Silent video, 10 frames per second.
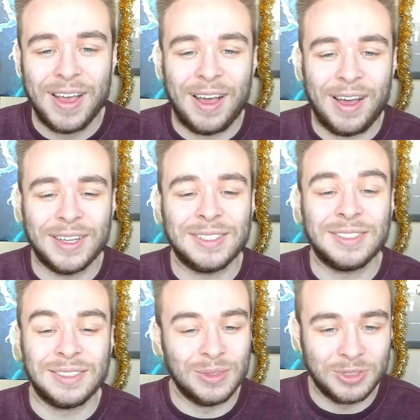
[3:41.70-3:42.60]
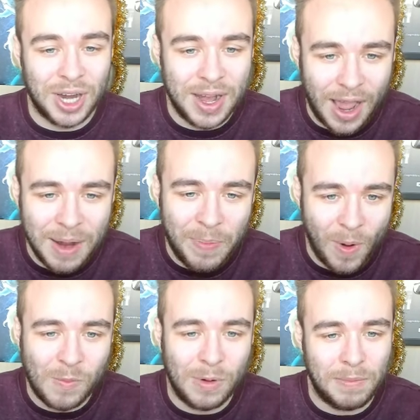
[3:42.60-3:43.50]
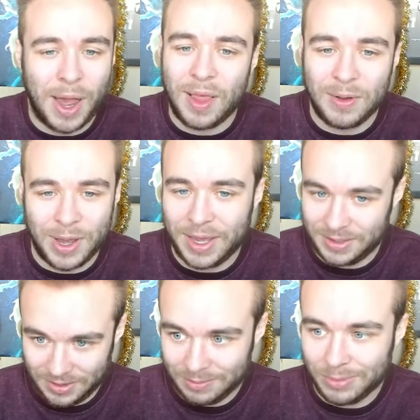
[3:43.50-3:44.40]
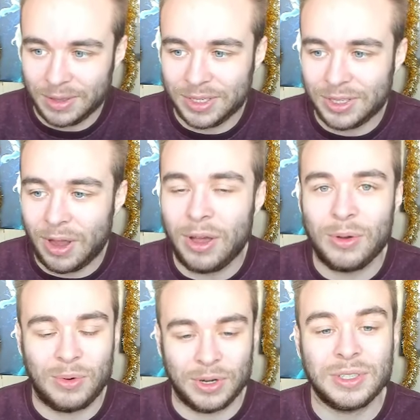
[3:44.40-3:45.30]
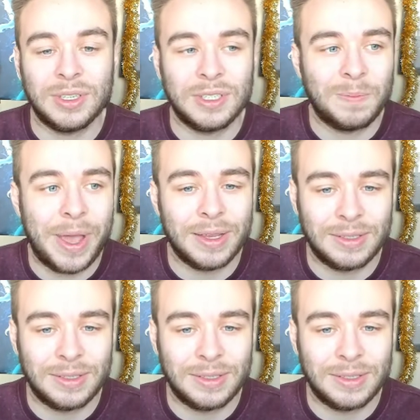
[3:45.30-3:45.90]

Uh, this is new Gen 9 Pokemon, by the way. He's going to be the starter. Watch this space.